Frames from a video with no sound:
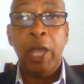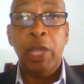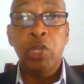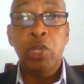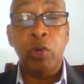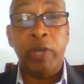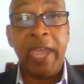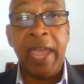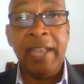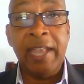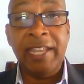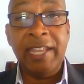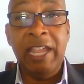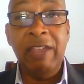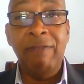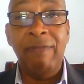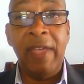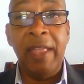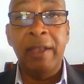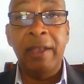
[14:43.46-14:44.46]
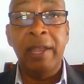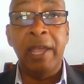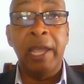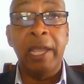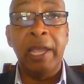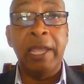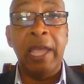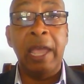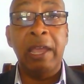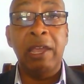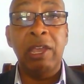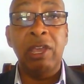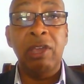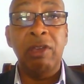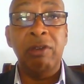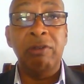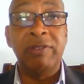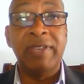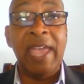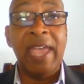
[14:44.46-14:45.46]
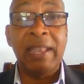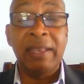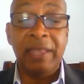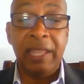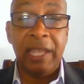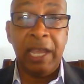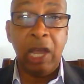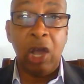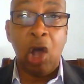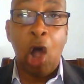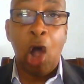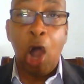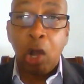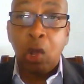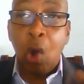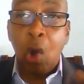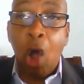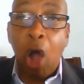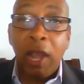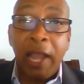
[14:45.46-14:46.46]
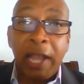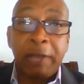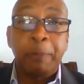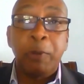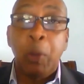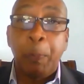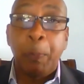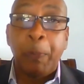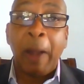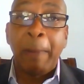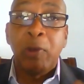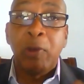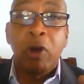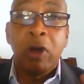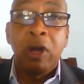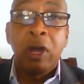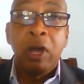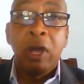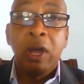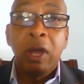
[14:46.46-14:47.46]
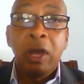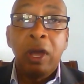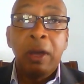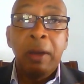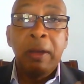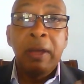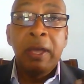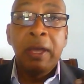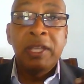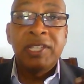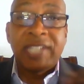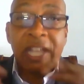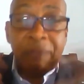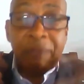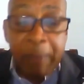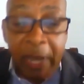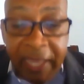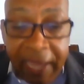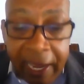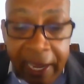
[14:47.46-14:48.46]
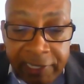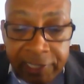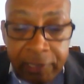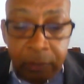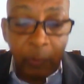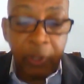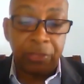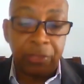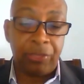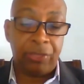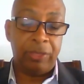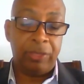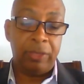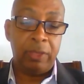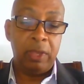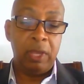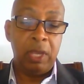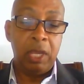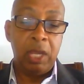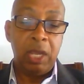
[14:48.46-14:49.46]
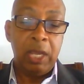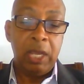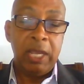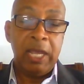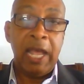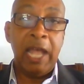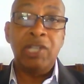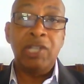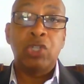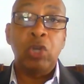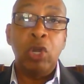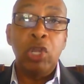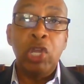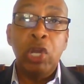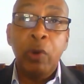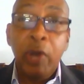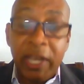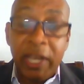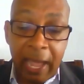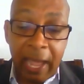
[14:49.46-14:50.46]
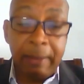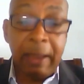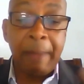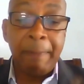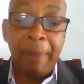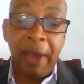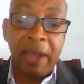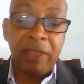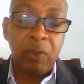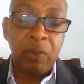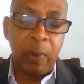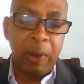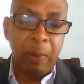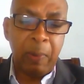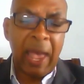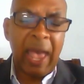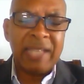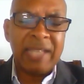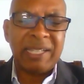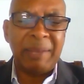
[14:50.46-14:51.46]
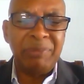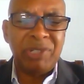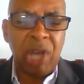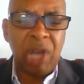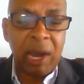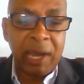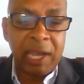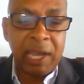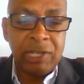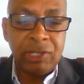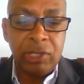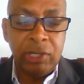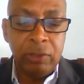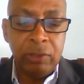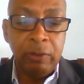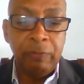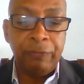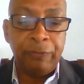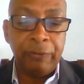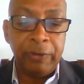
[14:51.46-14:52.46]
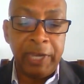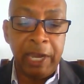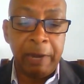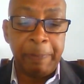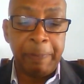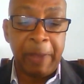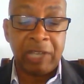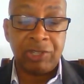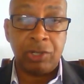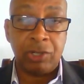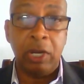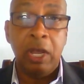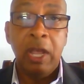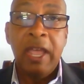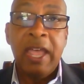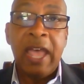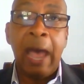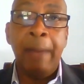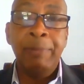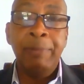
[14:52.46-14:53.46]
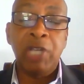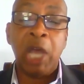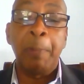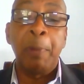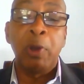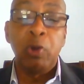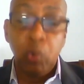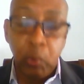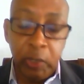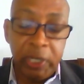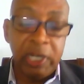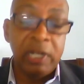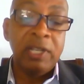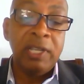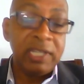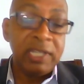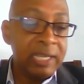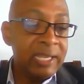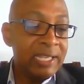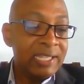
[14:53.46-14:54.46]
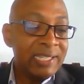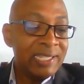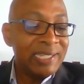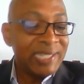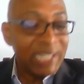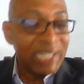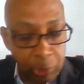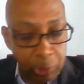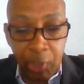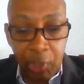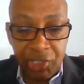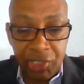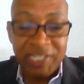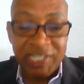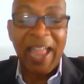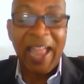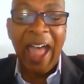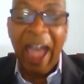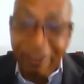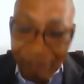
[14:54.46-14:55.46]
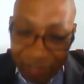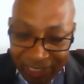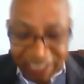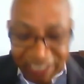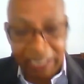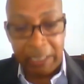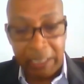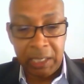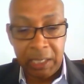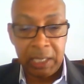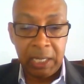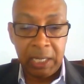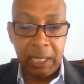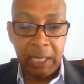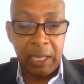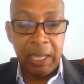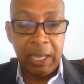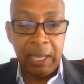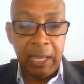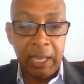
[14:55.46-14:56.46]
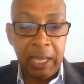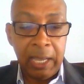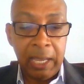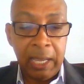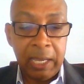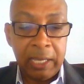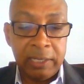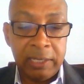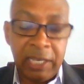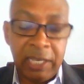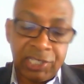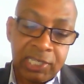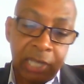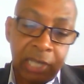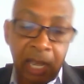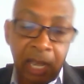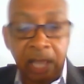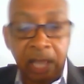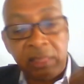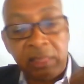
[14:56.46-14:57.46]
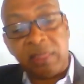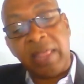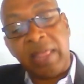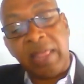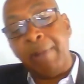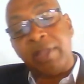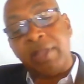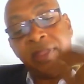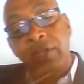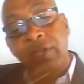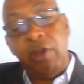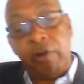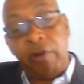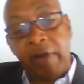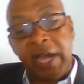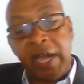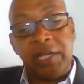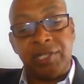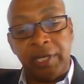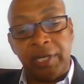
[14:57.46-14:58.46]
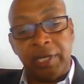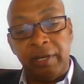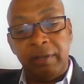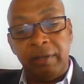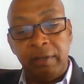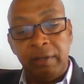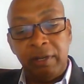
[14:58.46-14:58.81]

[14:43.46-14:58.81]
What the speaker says: You can't even get the alcohol that you probably were self-medicating with. And so you're in that. And by the way, as I'm talking to you here, Pastor, I'm talking about real situations that I've seen. this is not, I'm not theorizing.